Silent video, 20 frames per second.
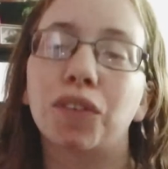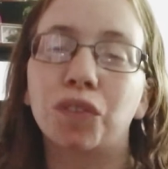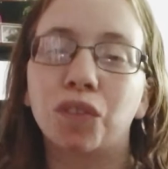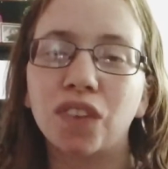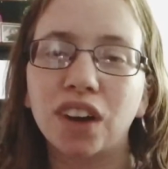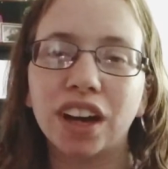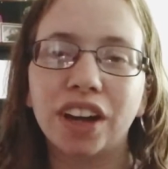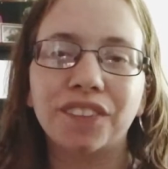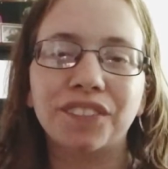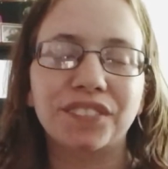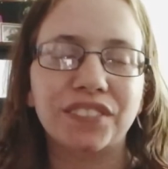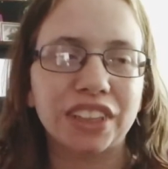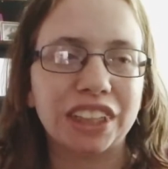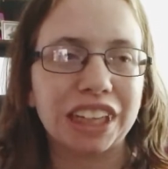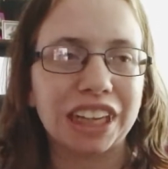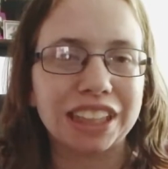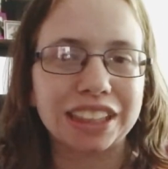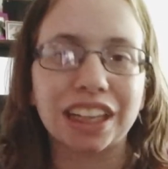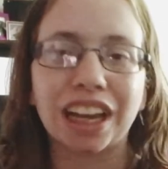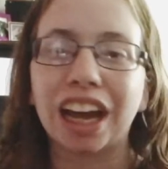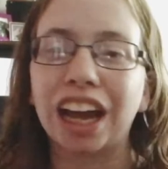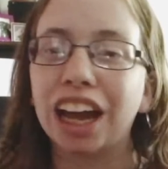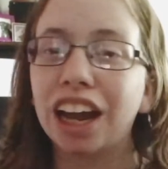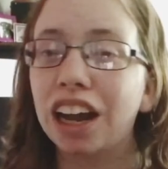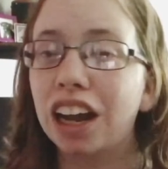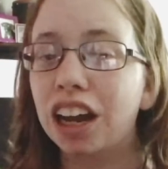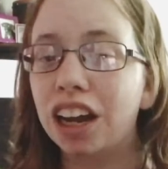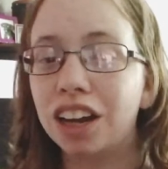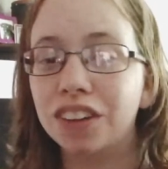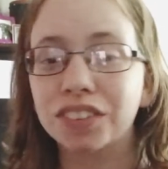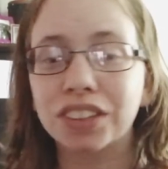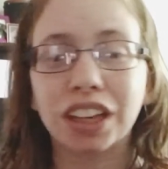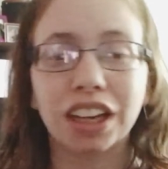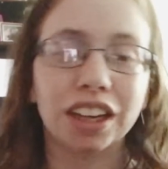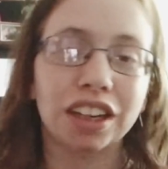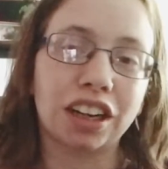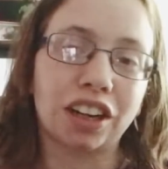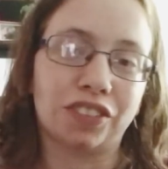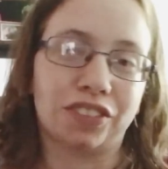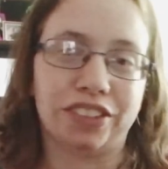One, because I've
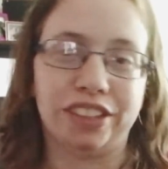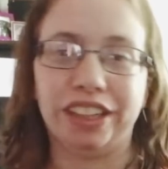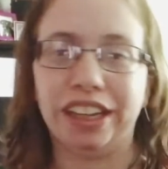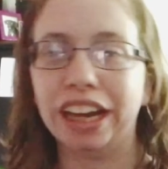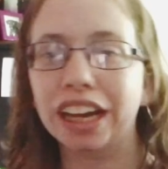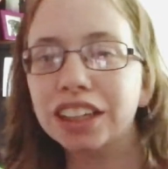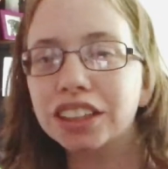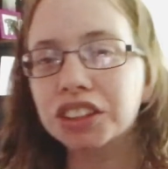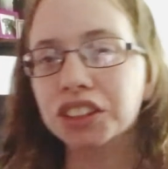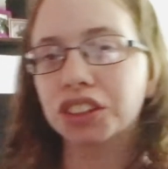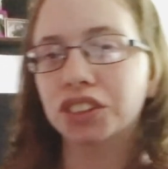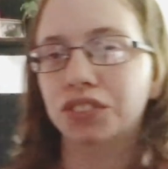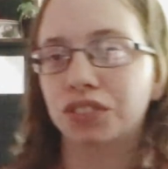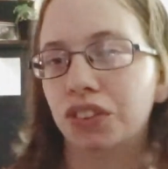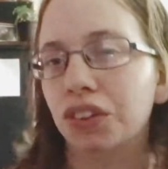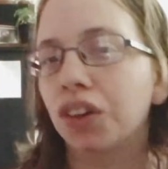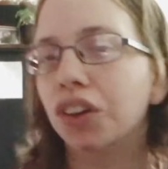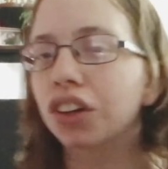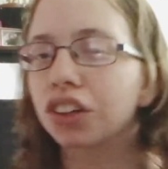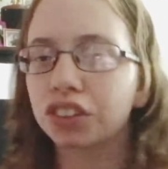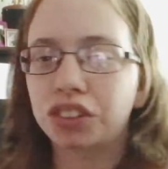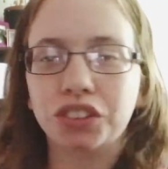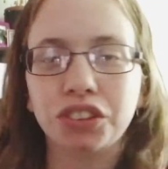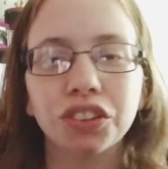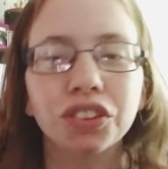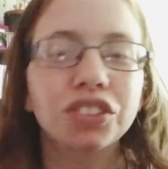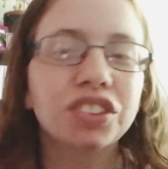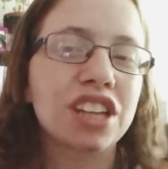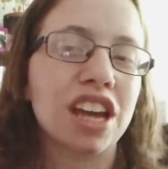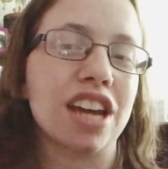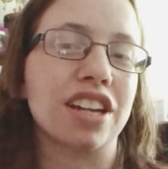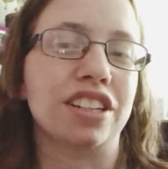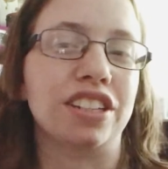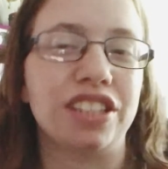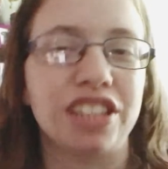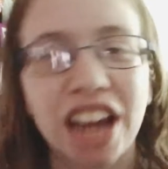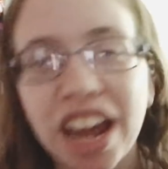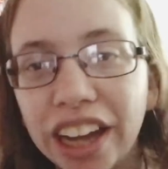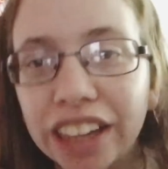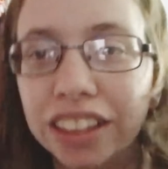got a reaction for you
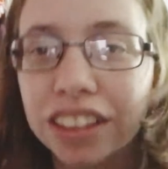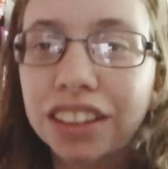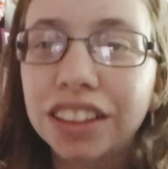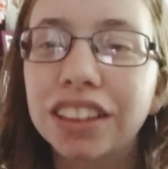today.